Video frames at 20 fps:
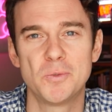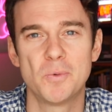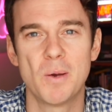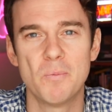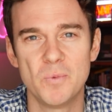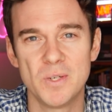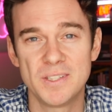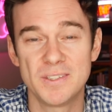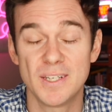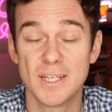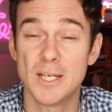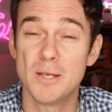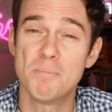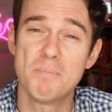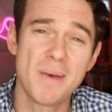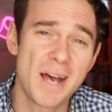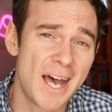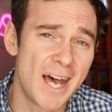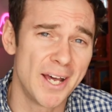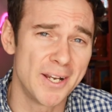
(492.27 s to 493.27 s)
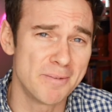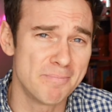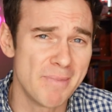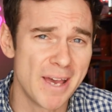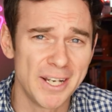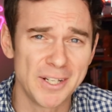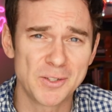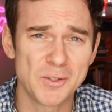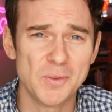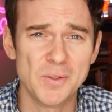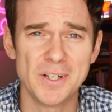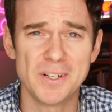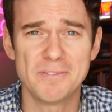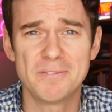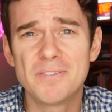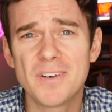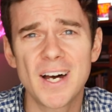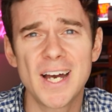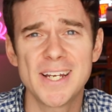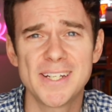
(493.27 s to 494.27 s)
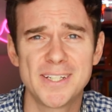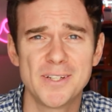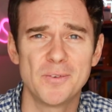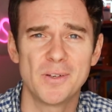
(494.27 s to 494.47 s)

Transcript: when we see bad medical advice.